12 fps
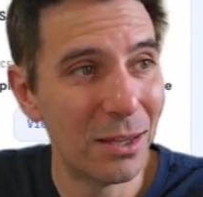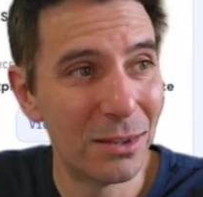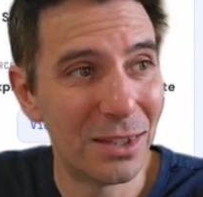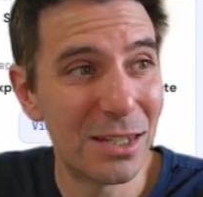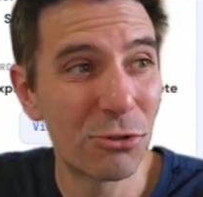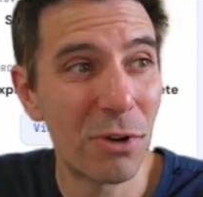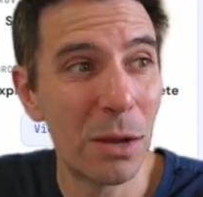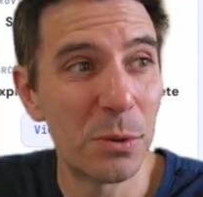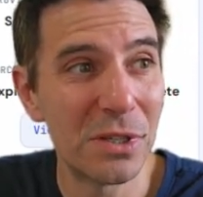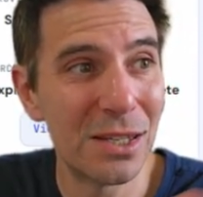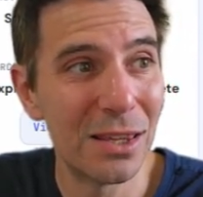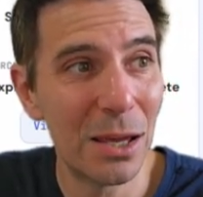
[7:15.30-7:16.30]

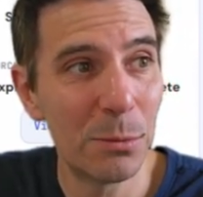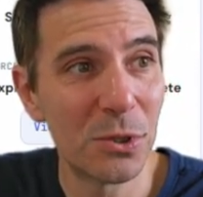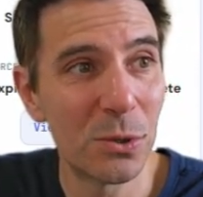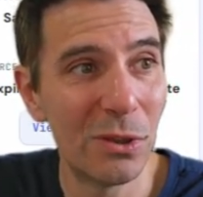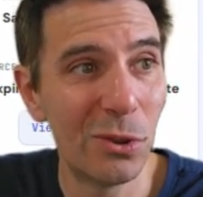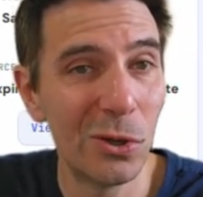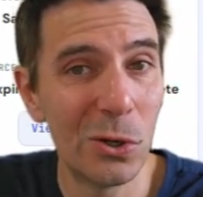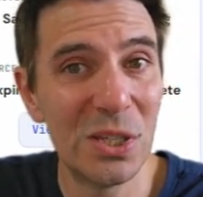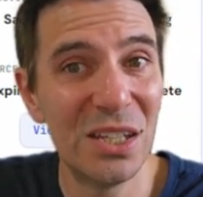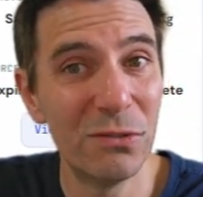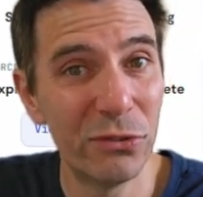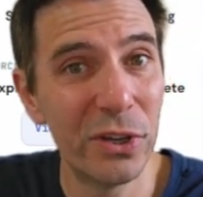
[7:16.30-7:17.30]
discrepancy there between
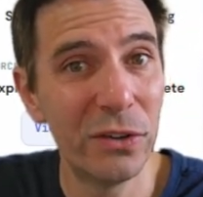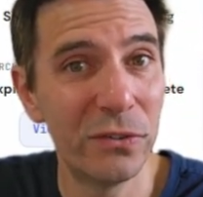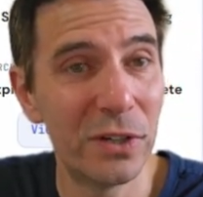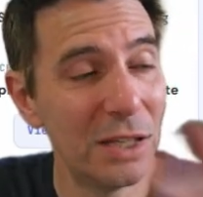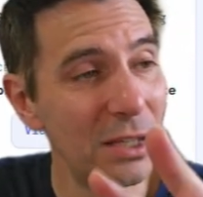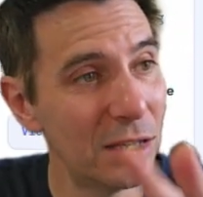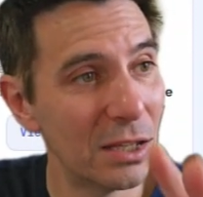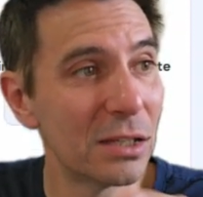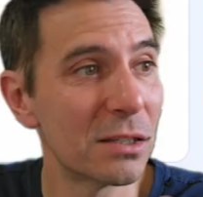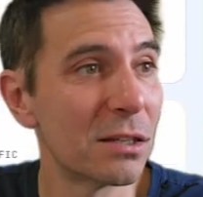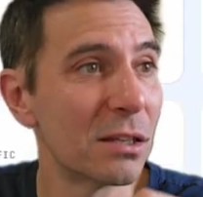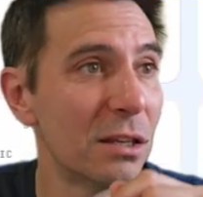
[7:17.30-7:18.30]
30 and 50.
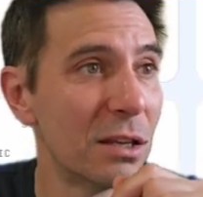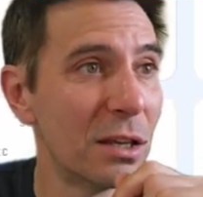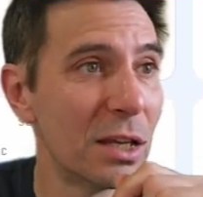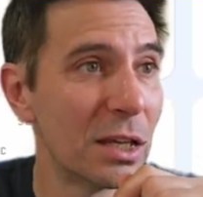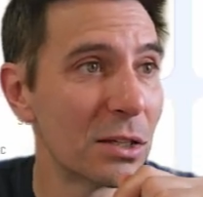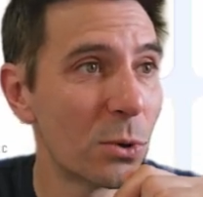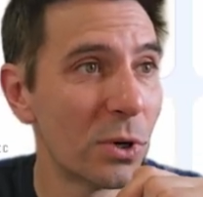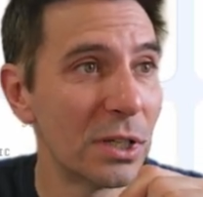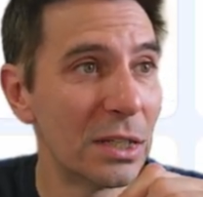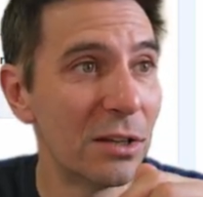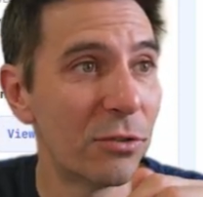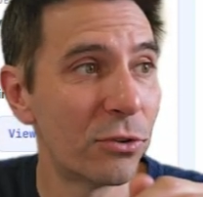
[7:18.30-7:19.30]
That's
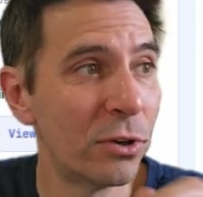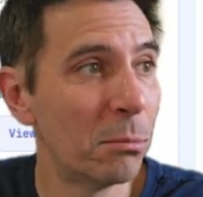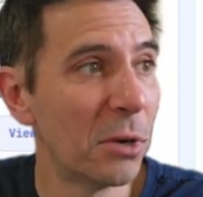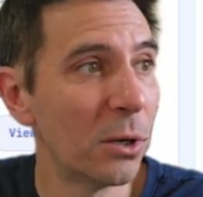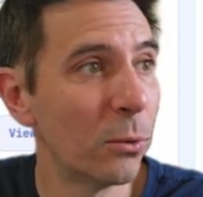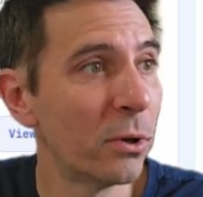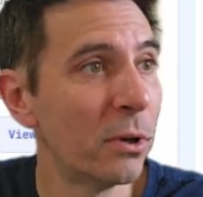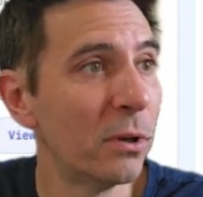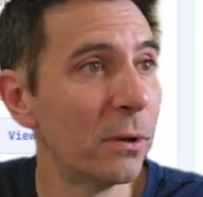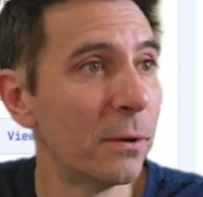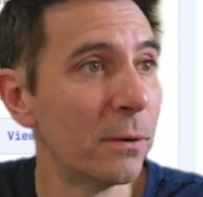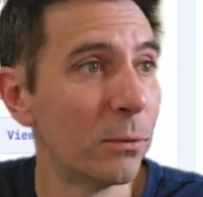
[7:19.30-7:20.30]
quite different. Might want
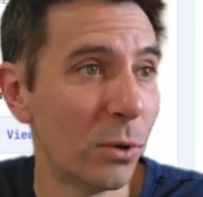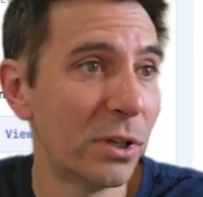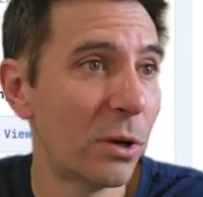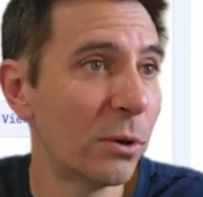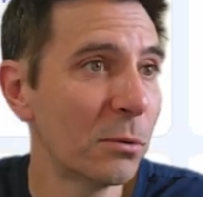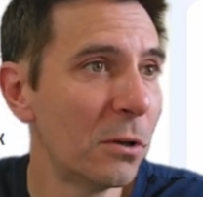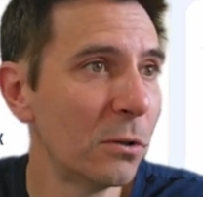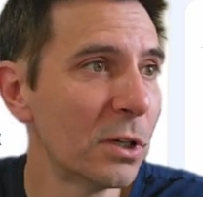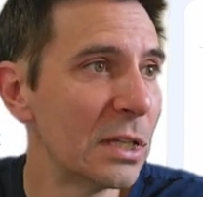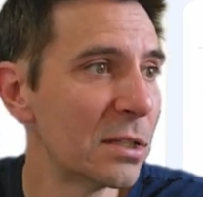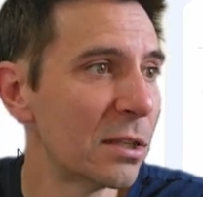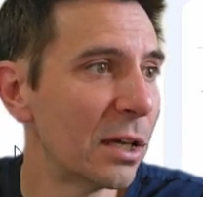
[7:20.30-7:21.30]
to, well no, I'm going to
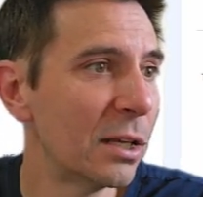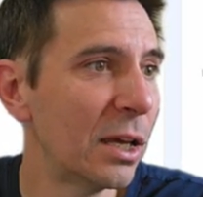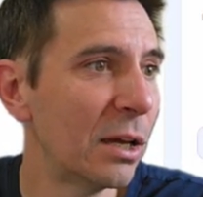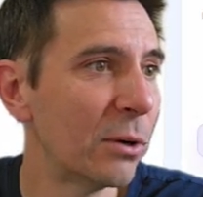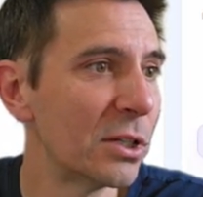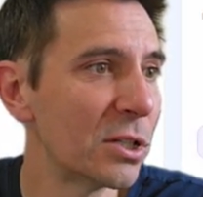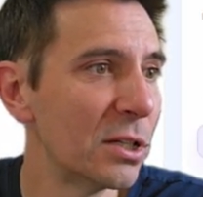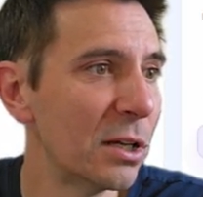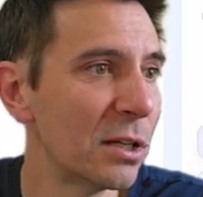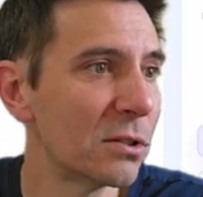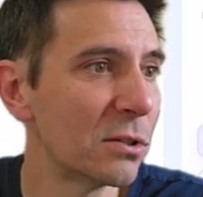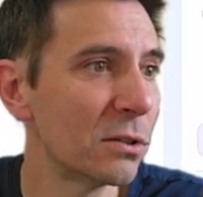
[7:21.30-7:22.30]
look into that now actually.
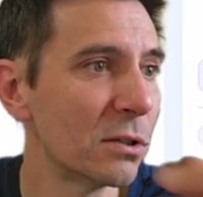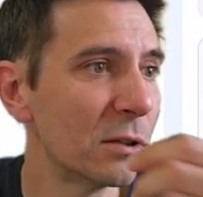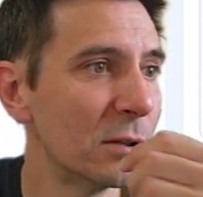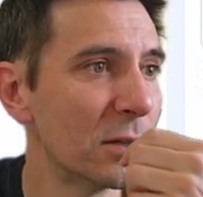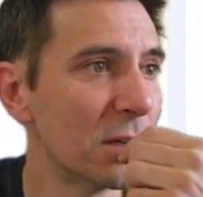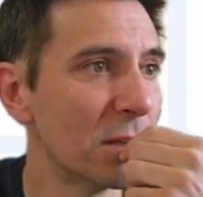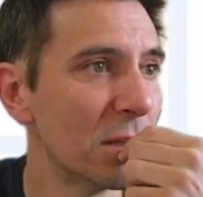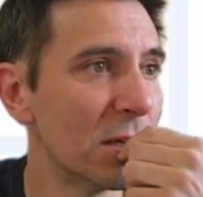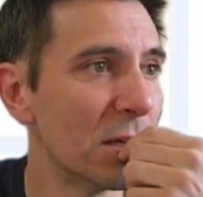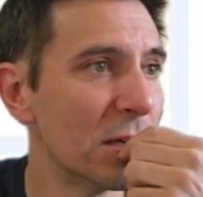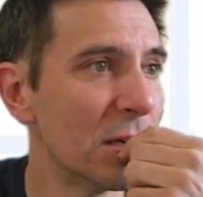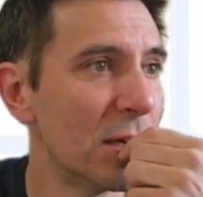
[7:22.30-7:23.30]
Let's look at
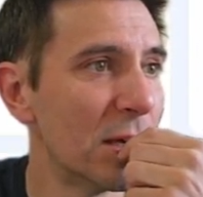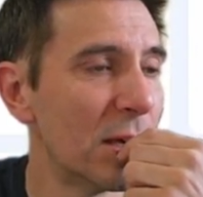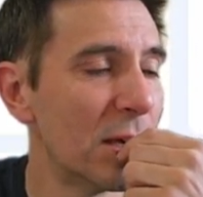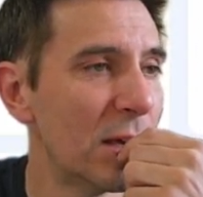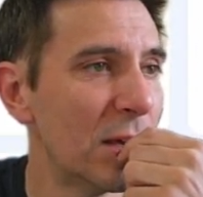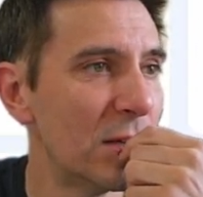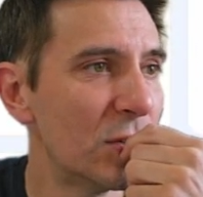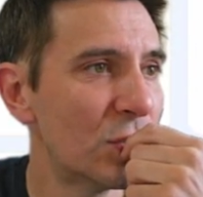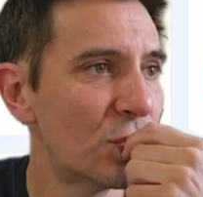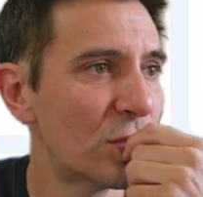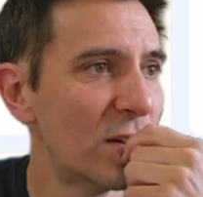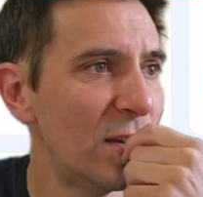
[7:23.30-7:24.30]
the
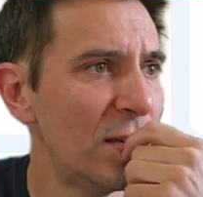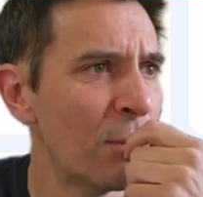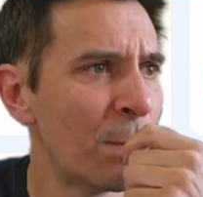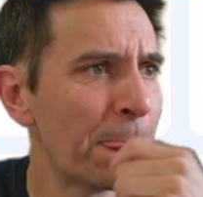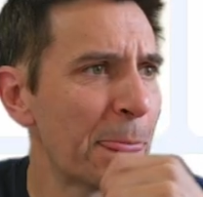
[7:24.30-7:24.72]
history.